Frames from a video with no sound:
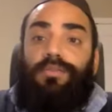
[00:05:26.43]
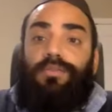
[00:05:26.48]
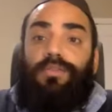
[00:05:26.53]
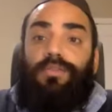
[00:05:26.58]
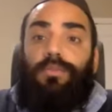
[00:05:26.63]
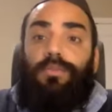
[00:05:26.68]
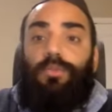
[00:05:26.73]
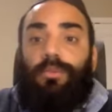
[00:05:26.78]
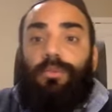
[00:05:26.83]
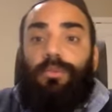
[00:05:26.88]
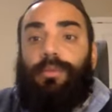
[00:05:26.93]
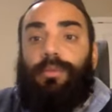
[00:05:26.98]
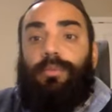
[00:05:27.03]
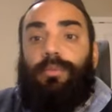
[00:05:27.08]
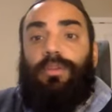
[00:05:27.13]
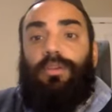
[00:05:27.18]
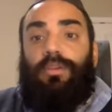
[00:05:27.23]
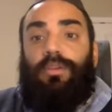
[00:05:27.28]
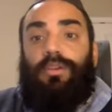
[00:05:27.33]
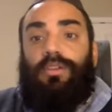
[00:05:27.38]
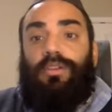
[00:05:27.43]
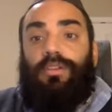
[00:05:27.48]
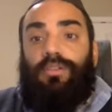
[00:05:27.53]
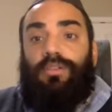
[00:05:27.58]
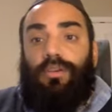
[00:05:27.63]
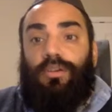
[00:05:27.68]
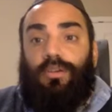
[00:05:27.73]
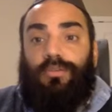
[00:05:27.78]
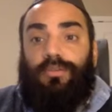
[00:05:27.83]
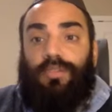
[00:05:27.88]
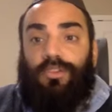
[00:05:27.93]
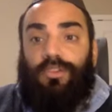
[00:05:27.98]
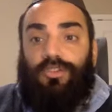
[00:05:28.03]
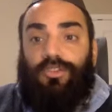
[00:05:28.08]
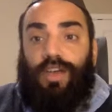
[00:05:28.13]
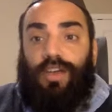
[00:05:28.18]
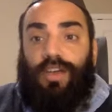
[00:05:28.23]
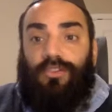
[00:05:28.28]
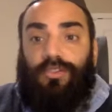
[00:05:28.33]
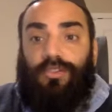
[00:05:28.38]
There are more people learning the Torah of the
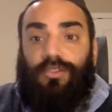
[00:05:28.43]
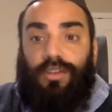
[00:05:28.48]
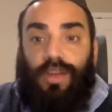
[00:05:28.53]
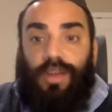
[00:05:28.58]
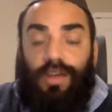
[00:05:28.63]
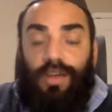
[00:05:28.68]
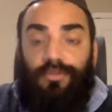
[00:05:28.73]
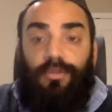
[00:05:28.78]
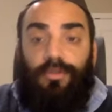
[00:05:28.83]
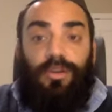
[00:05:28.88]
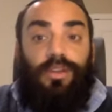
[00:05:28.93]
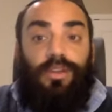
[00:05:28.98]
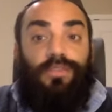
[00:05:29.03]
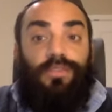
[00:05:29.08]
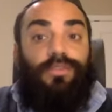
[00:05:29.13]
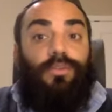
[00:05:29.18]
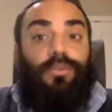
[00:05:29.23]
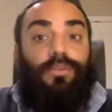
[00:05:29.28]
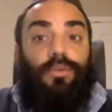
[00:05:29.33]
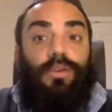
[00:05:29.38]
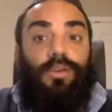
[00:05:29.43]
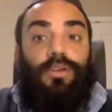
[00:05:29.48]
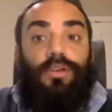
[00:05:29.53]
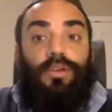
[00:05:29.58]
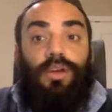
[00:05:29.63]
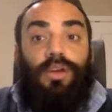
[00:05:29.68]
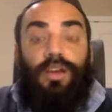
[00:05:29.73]
Shash than ever in history.